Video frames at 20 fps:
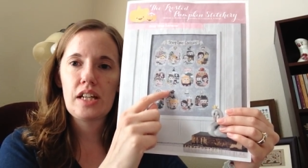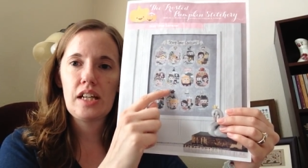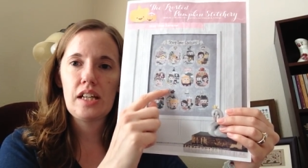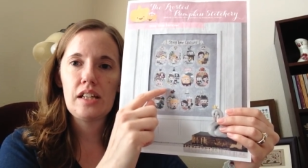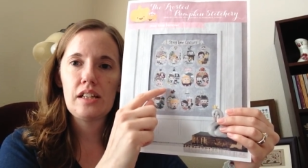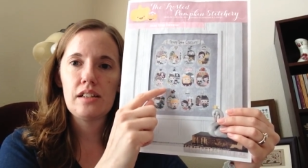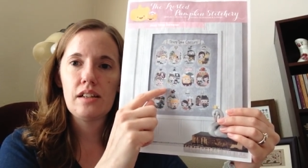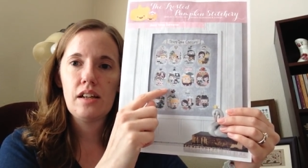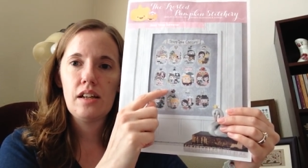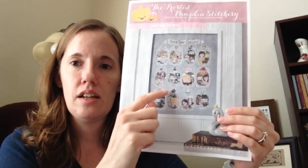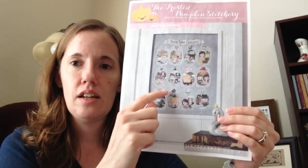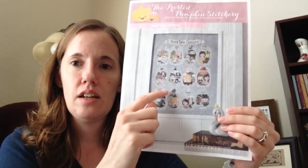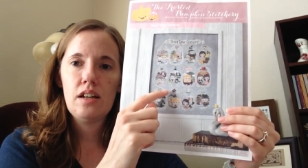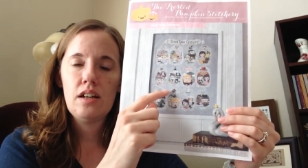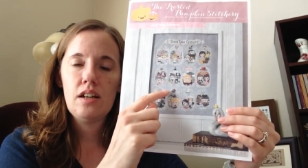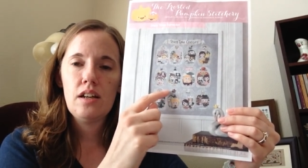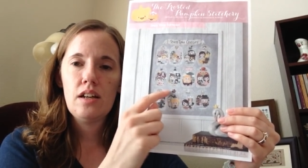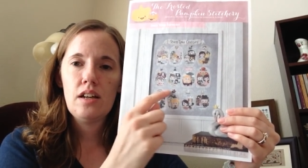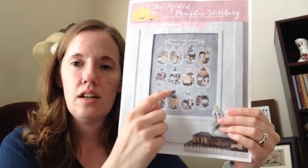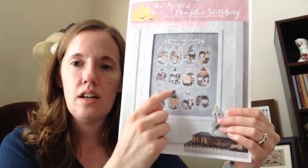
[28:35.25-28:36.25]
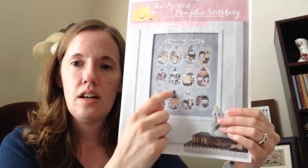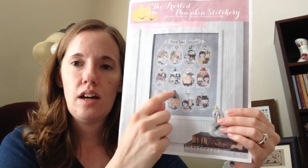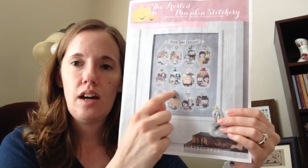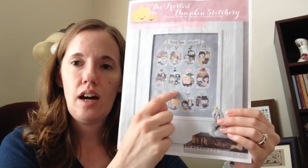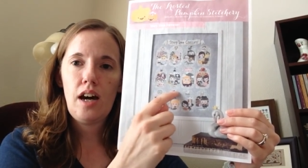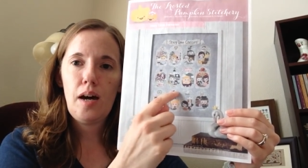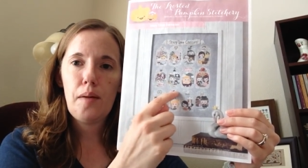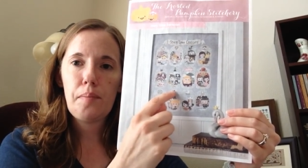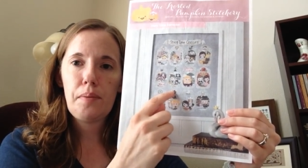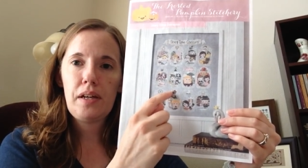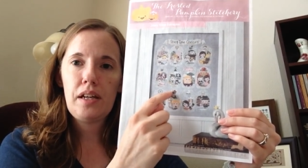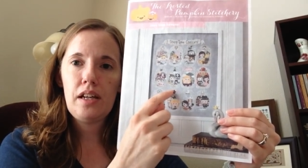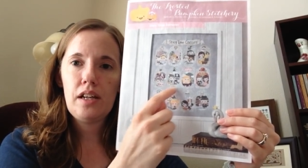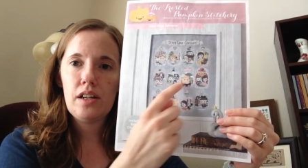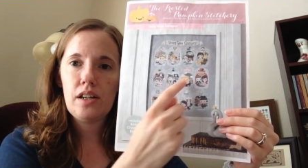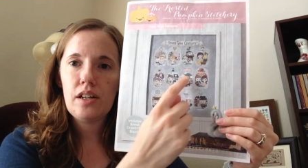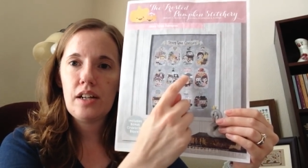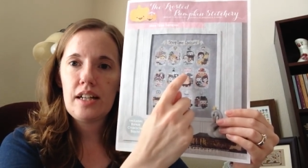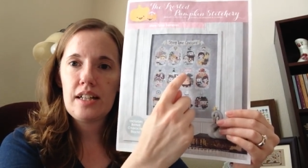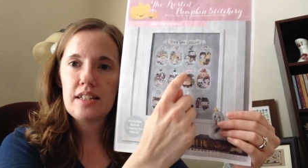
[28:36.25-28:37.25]
And up
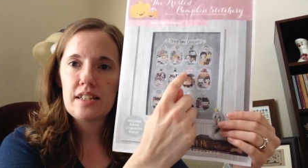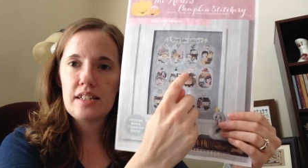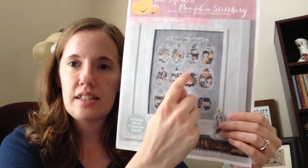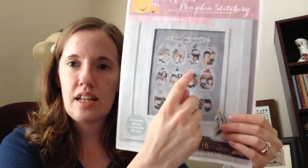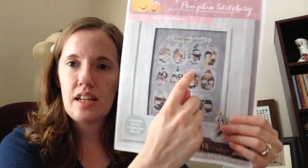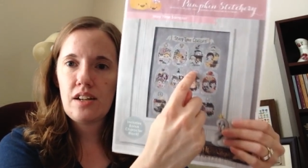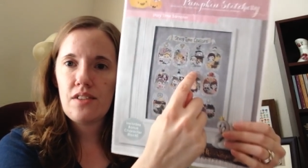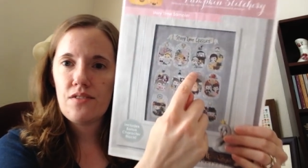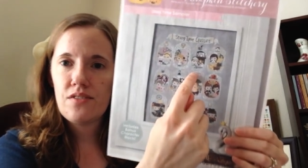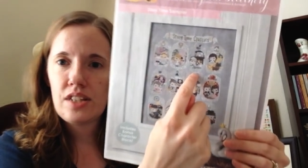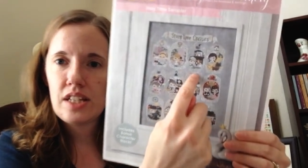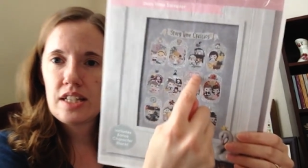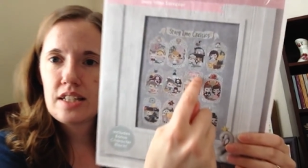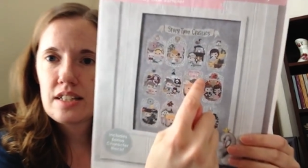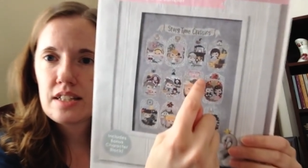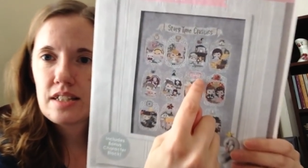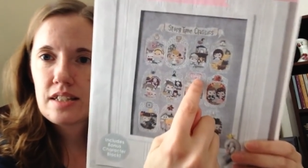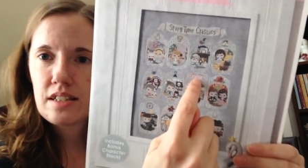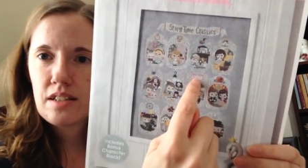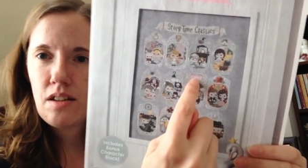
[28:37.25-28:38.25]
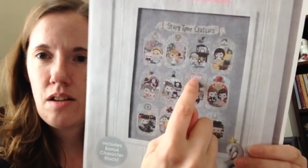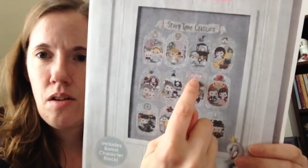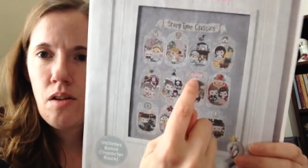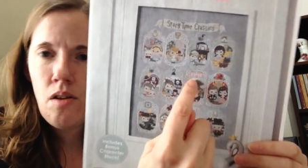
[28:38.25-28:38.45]
here, instead of this,